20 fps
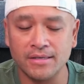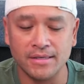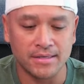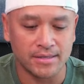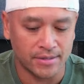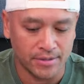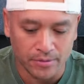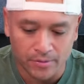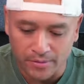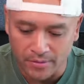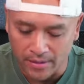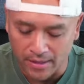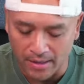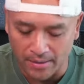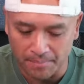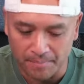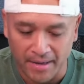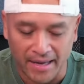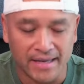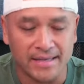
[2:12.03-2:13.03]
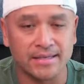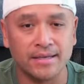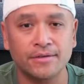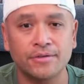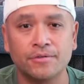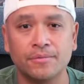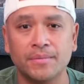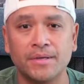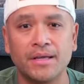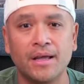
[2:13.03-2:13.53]
It's still amazing
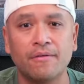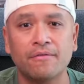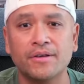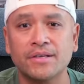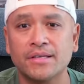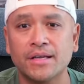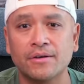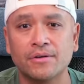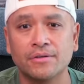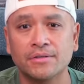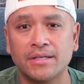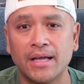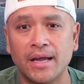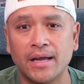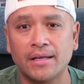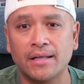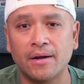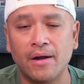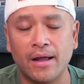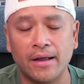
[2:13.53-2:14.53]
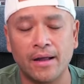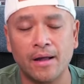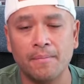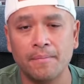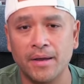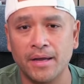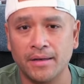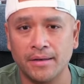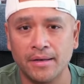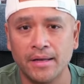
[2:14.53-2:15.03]
to me every single day that I come
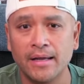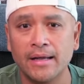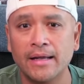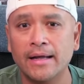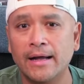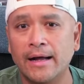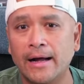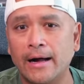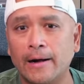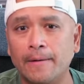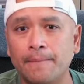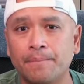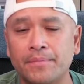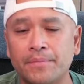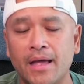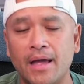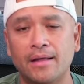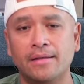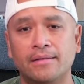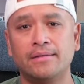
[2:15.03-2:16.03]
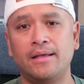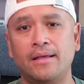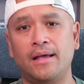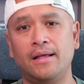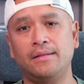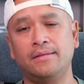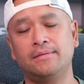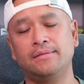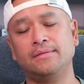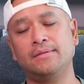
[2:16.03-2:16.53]
in,
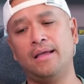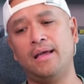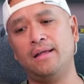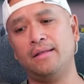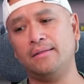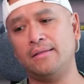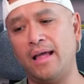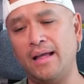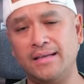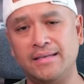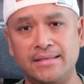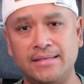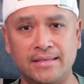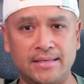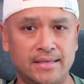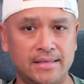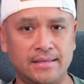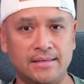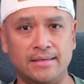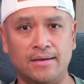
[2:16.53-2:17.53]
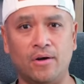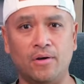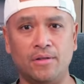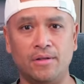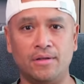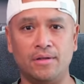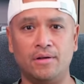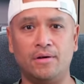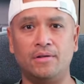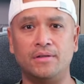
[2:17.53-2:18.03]
that I see all
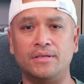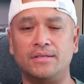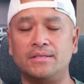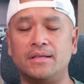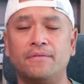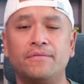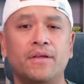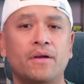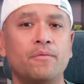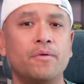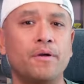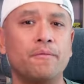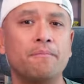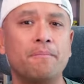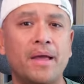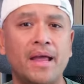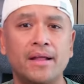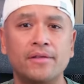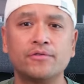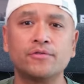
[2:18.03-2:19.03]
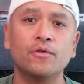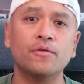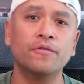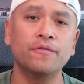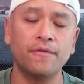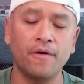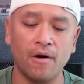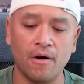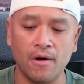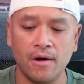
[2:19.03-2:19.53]
the stuff that we've made so
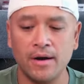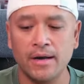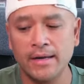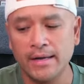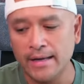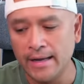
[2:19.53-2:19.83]
far.